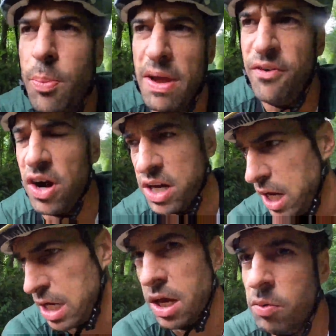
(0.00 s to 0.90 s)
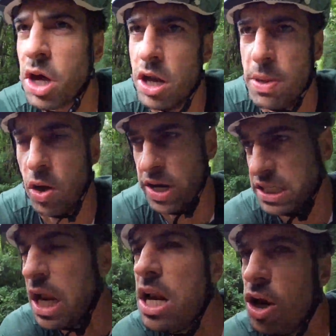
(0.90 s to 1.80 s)
a bit funky, I'm gonna be
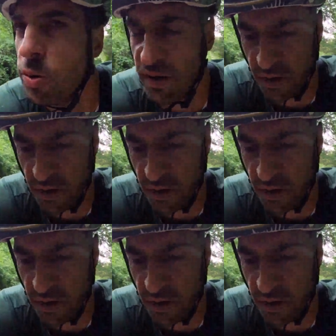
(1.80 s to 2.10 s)
honest, a little bit